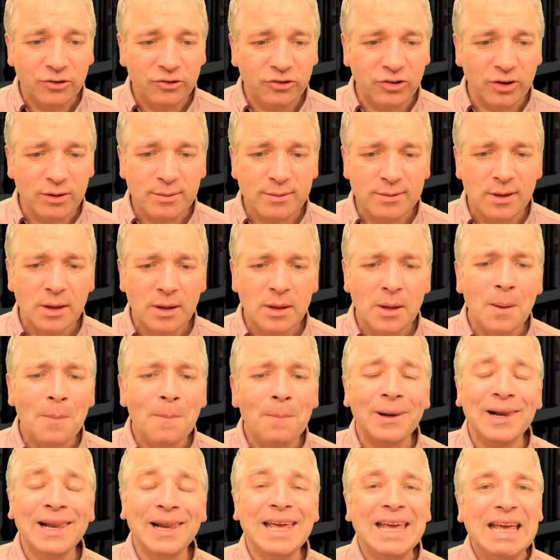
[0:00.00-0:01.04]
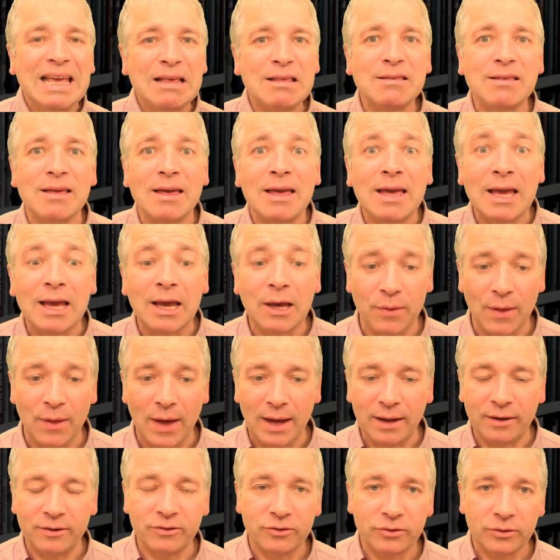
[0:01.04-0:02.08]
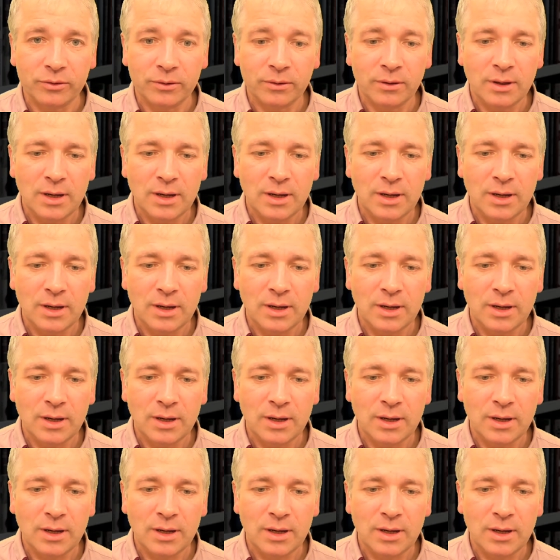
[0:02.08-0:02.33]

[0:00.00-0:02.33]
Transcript: just pleased to hear that.